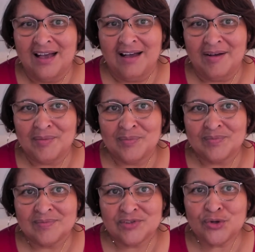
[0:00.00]
uh,
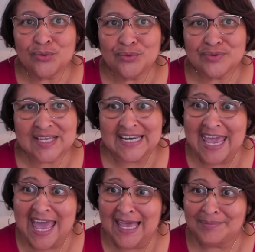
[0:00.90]
tools and
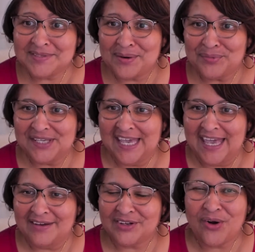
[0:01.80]
apps that we
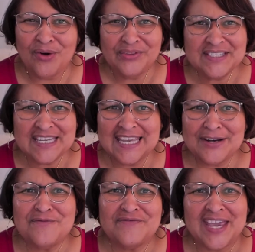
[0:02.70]
have and all this
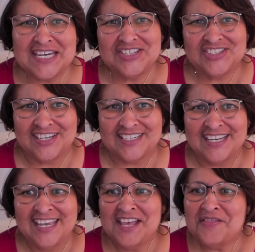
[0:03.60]

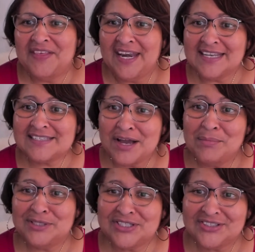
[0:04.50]
innovation that has
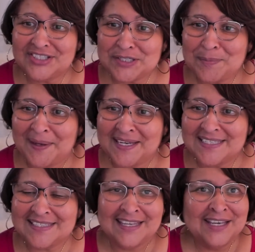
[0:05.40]
come into the
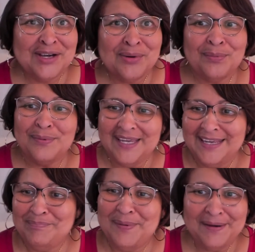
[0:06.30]
space.
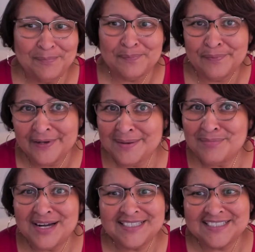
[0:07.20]
We pretty
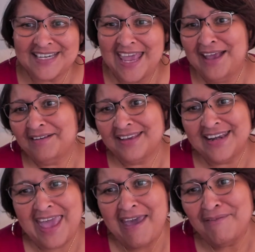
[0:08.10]
much
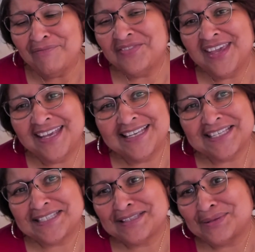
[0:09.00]
can have
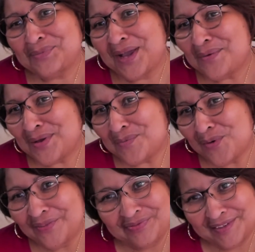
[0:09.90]
things the way we
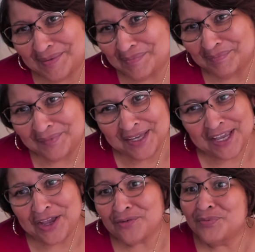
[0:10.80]
want them.
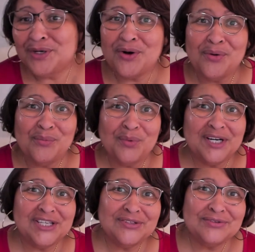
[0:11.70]
If we don't
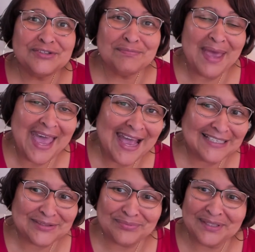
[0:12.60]
want to use
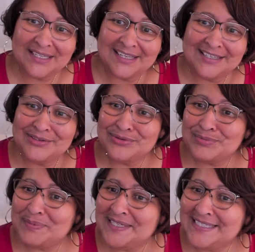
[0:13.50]
Macs, we can
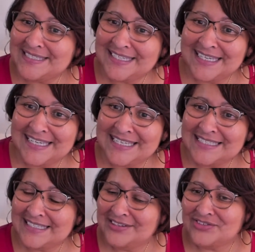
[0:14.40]
use
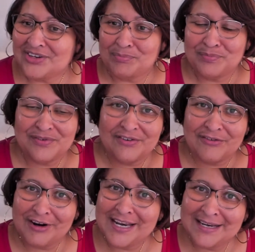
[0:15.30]
PCs. There's a
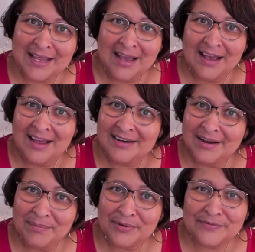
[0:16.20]
great
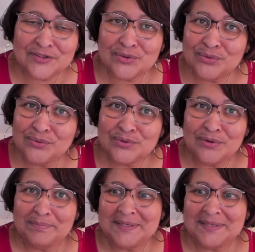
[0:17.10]
number of tools on